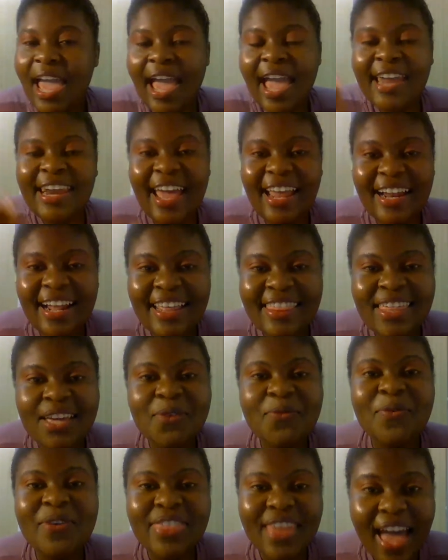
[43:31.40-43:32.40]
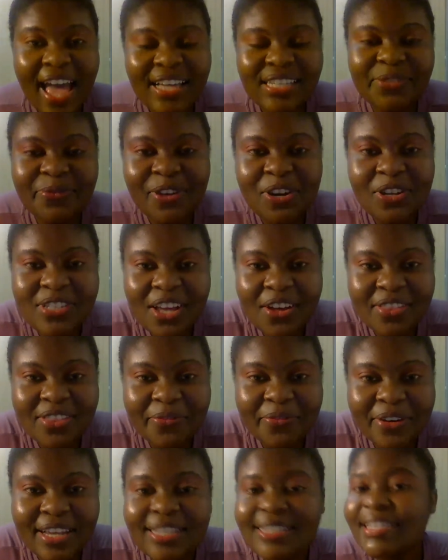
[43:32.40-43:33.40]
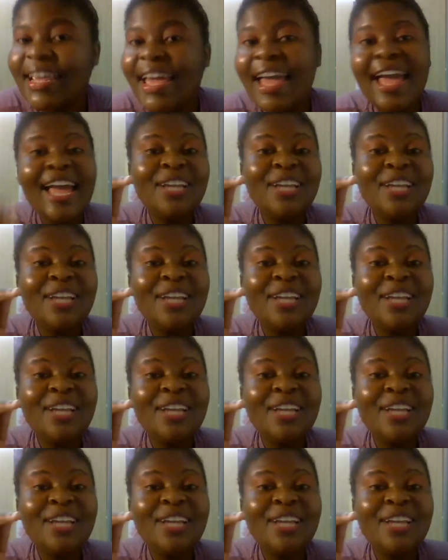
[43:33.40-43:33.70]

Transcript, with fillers: And another thing with us, fellow South Africans,